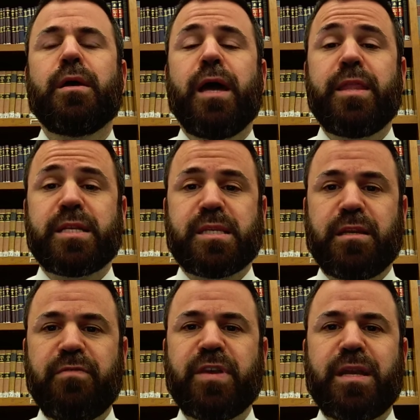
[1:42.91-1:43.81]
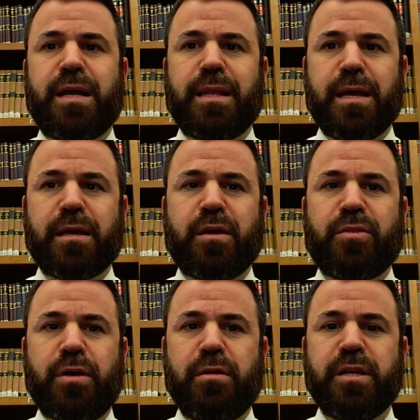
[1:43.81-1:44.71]
and that significant halachic
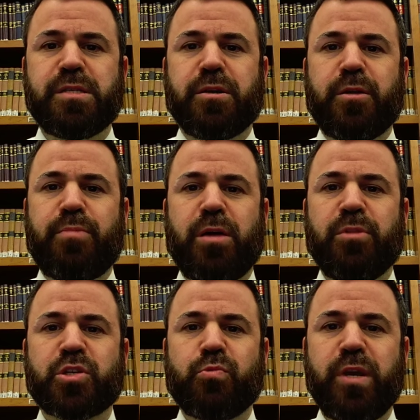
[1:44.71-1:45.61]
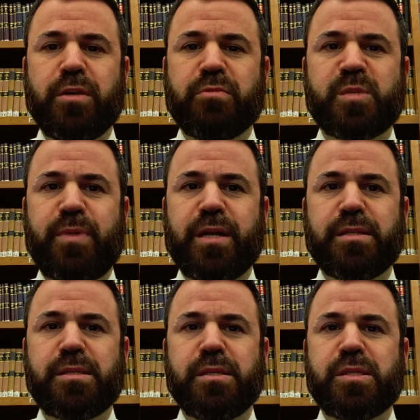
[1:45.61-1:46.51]
authorities are going to publish written
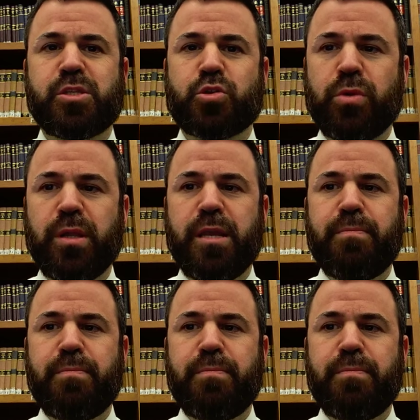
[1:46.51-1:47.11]
responses shortly,